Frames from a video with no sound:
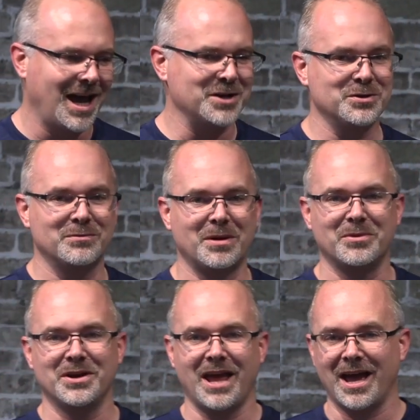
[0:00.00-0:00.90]
I do
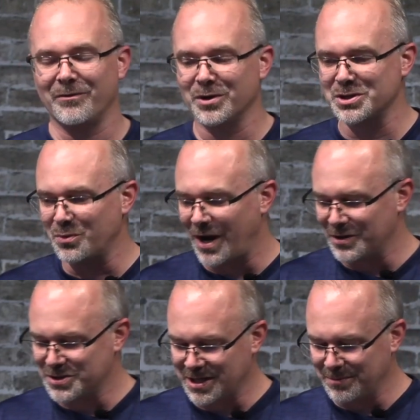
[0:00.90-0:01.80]
remember a day every once in a while
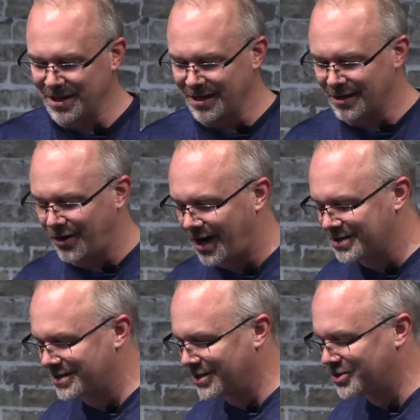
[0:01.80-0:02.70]
stumbling
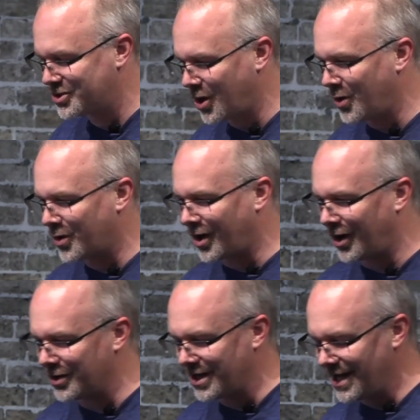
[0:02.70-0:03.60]
across this show
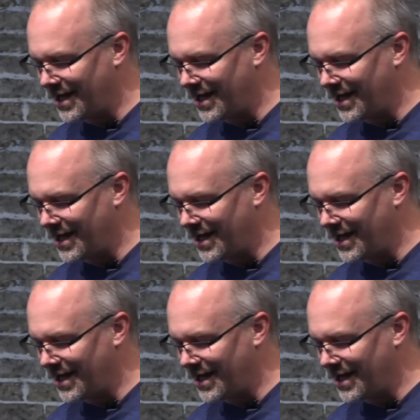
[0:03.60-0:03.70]
called...